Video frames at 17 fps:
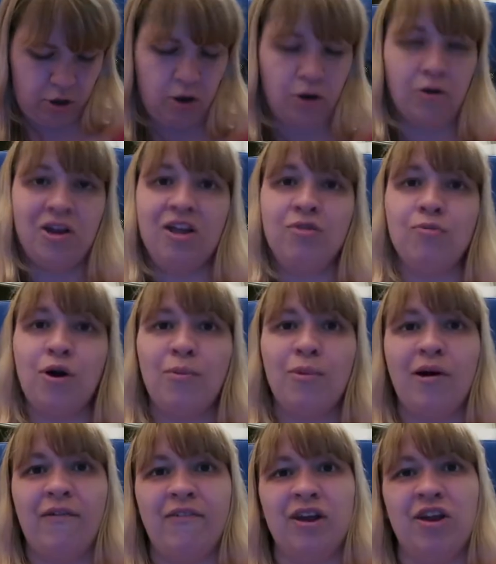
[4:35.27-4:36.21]
so Kid
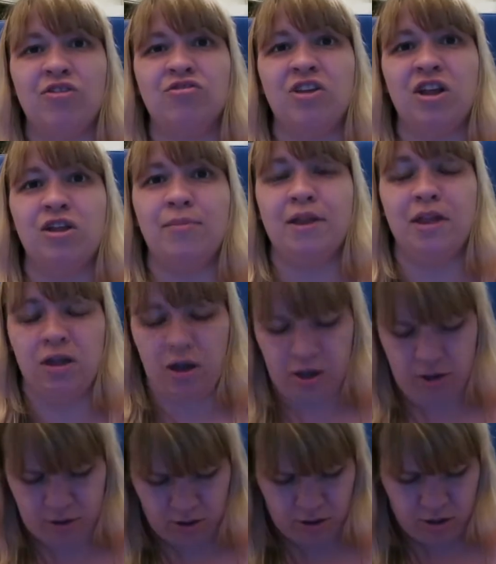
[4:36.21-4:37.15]
Robot figures tend to be
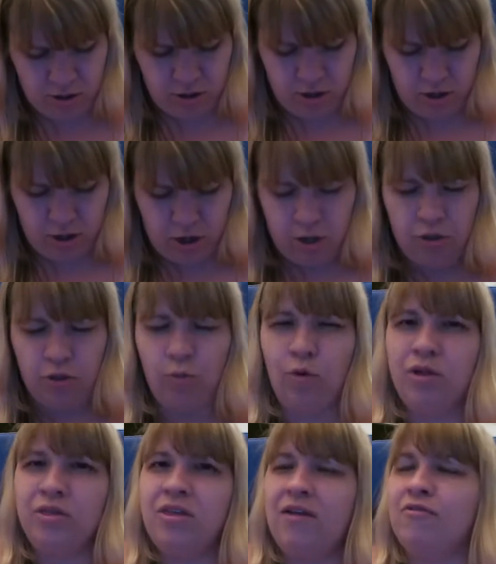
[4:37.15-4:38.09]
nice.
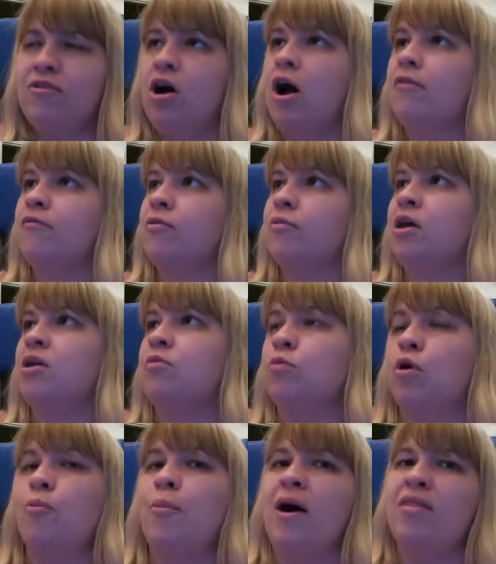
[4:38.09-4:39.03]
The ones I've gotten from
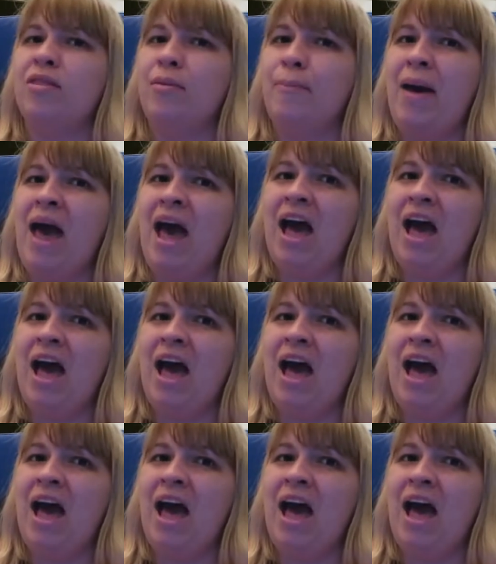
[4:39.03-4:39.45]
Kid Robot in the